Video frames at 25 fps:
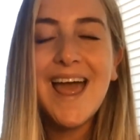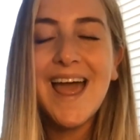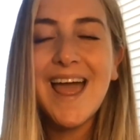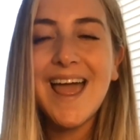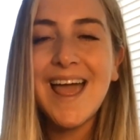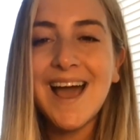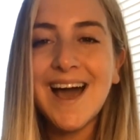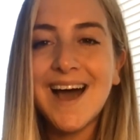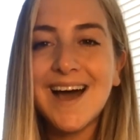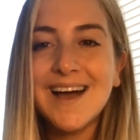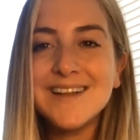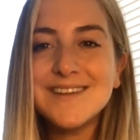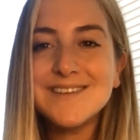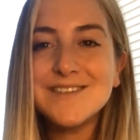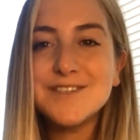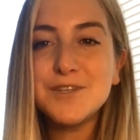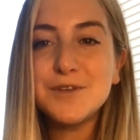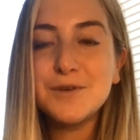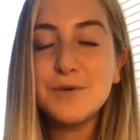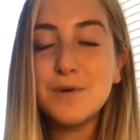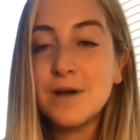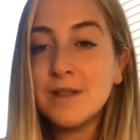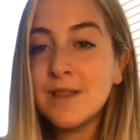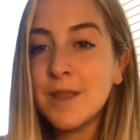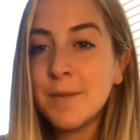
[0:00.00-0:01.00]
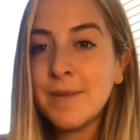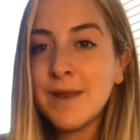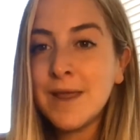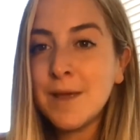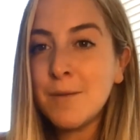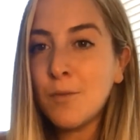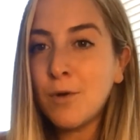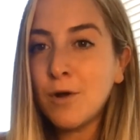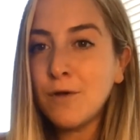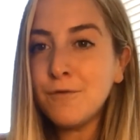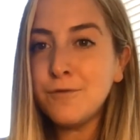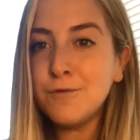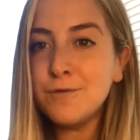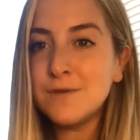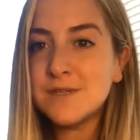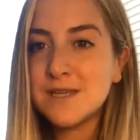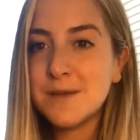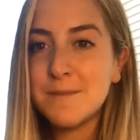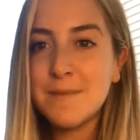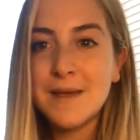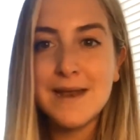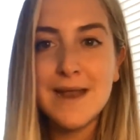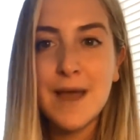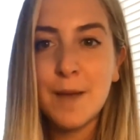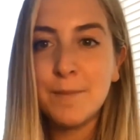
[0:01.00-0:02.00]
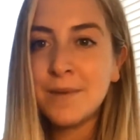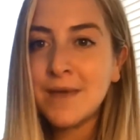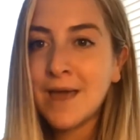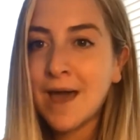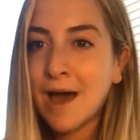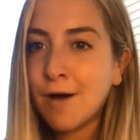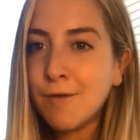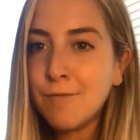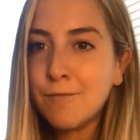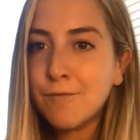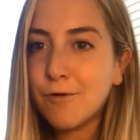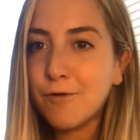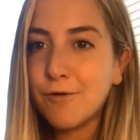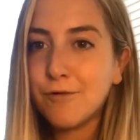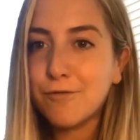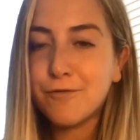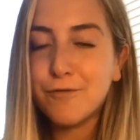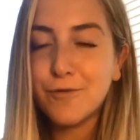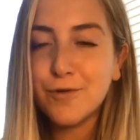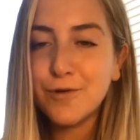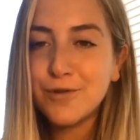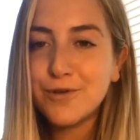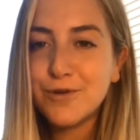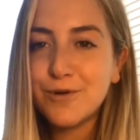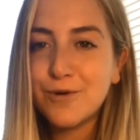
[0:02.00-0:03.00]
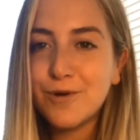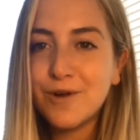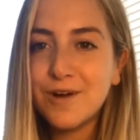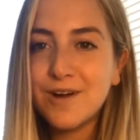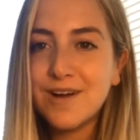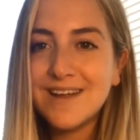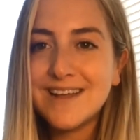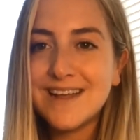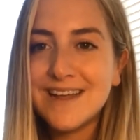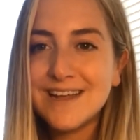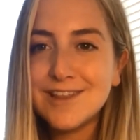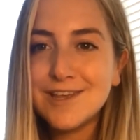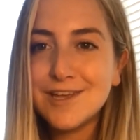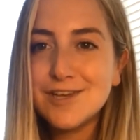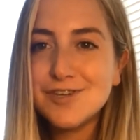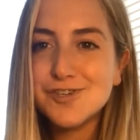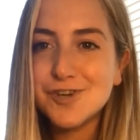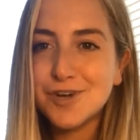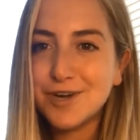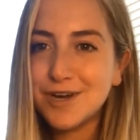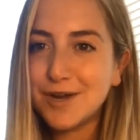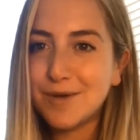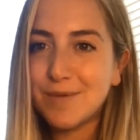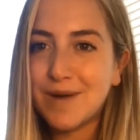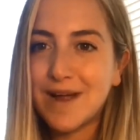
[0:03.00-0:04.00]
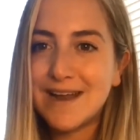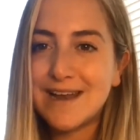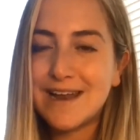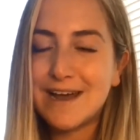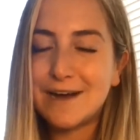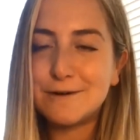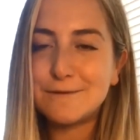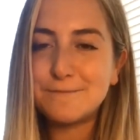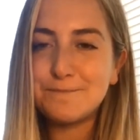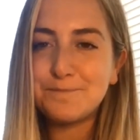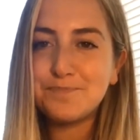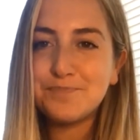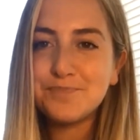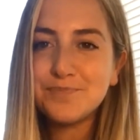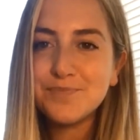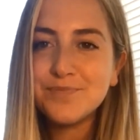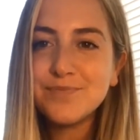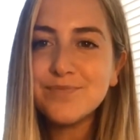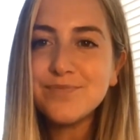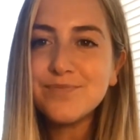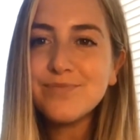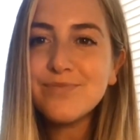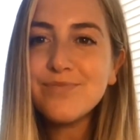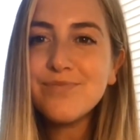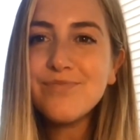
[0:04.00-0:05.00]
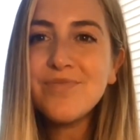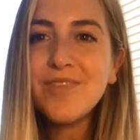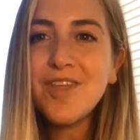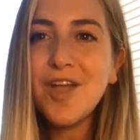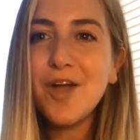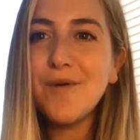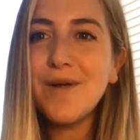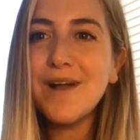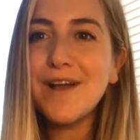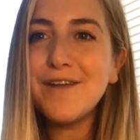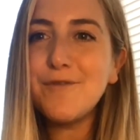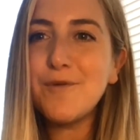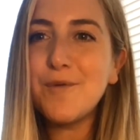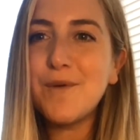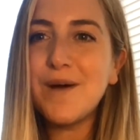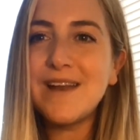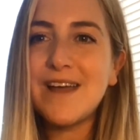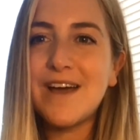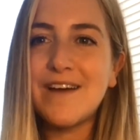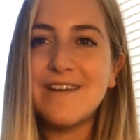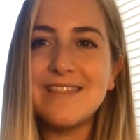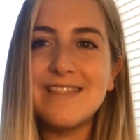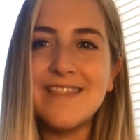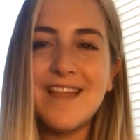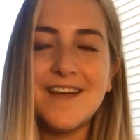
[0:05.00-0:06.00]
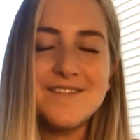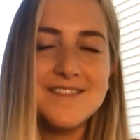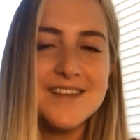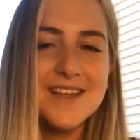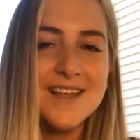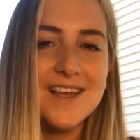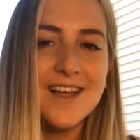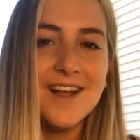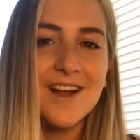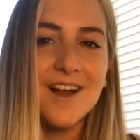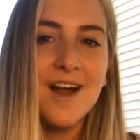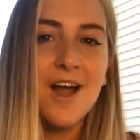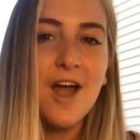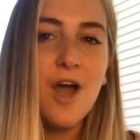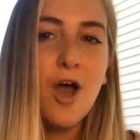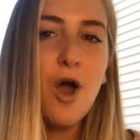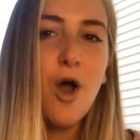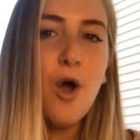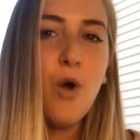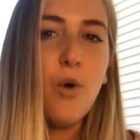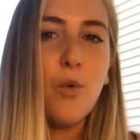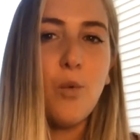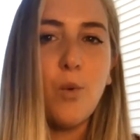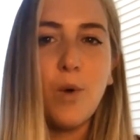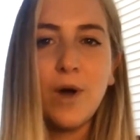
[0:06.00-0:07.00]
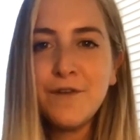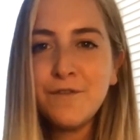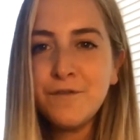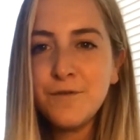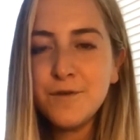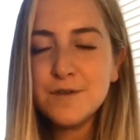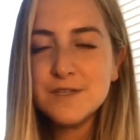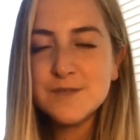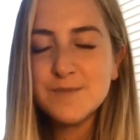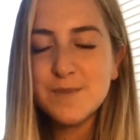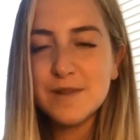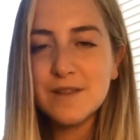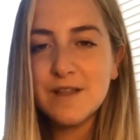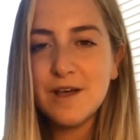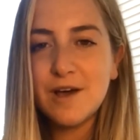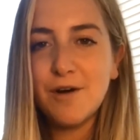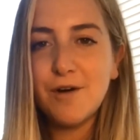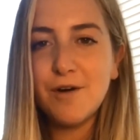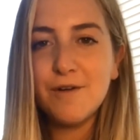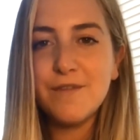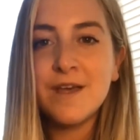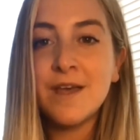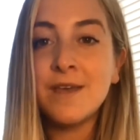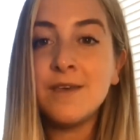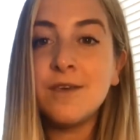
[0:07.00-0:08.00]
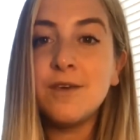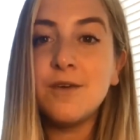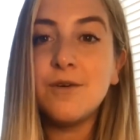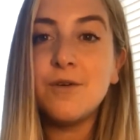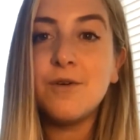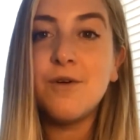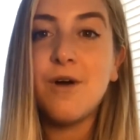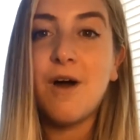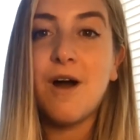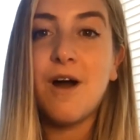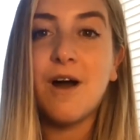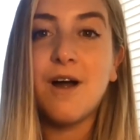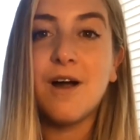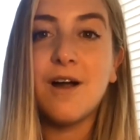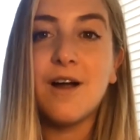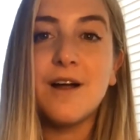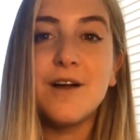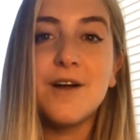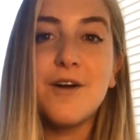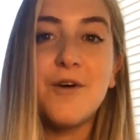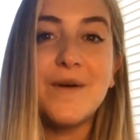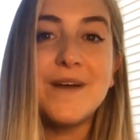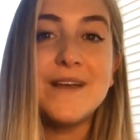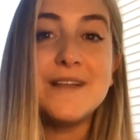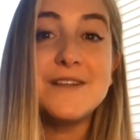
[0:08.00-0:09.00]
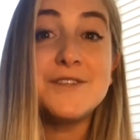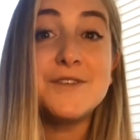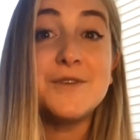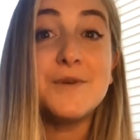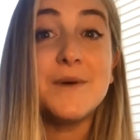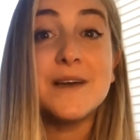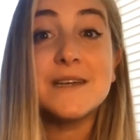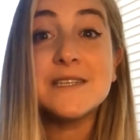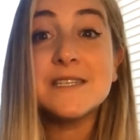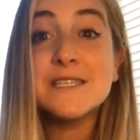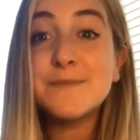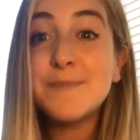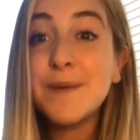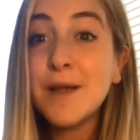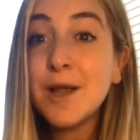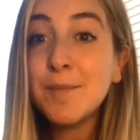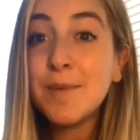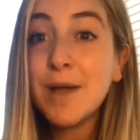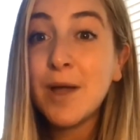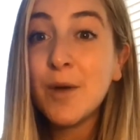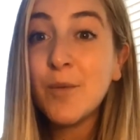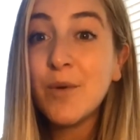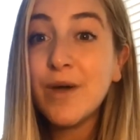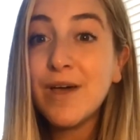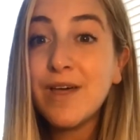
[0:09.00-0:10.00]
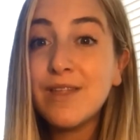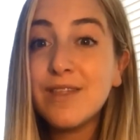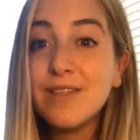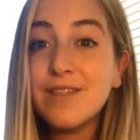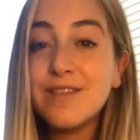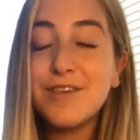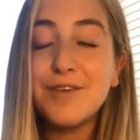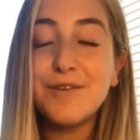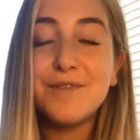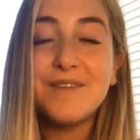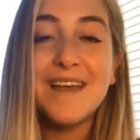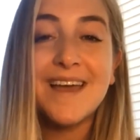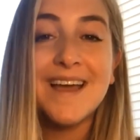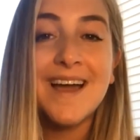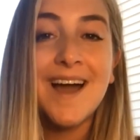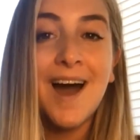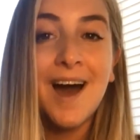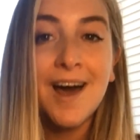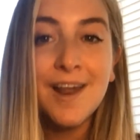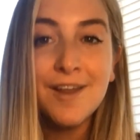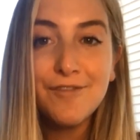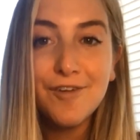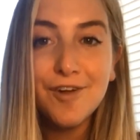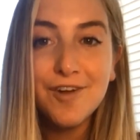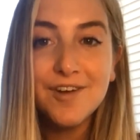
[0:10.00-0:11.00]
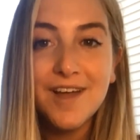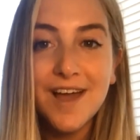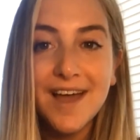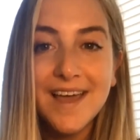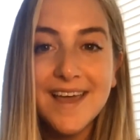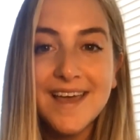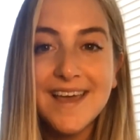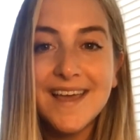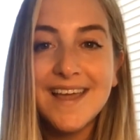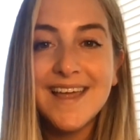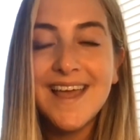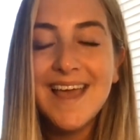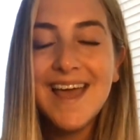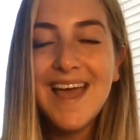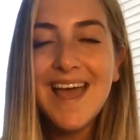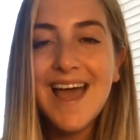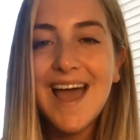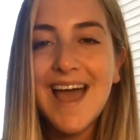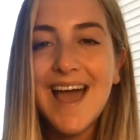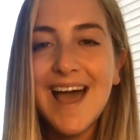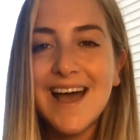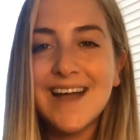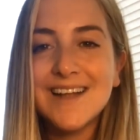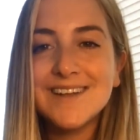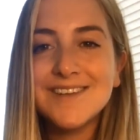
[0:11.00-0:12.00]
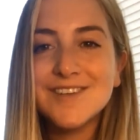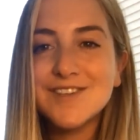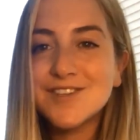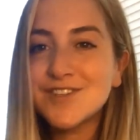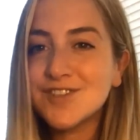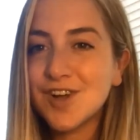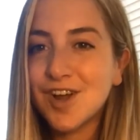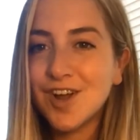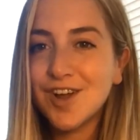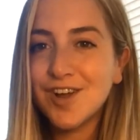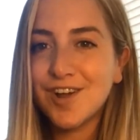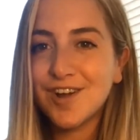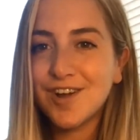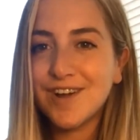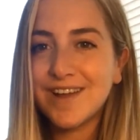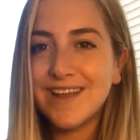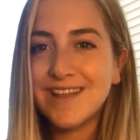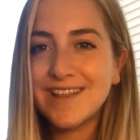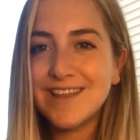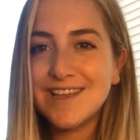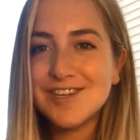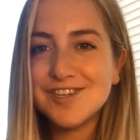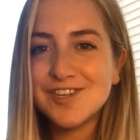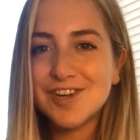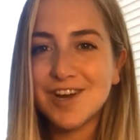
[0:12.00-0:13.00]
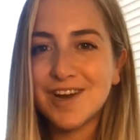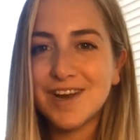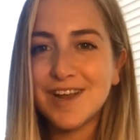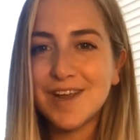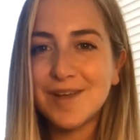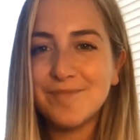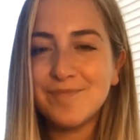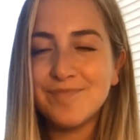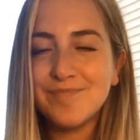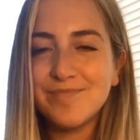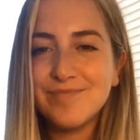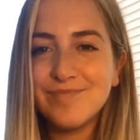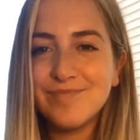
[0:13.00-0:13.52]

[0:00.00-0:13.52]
and to eliminate more foods that may not be helpful for your healing journey right now. All right, everyone, I'd love to hear what foods below that you are going to experiment with, to take out of your diet, and to start your healing journey.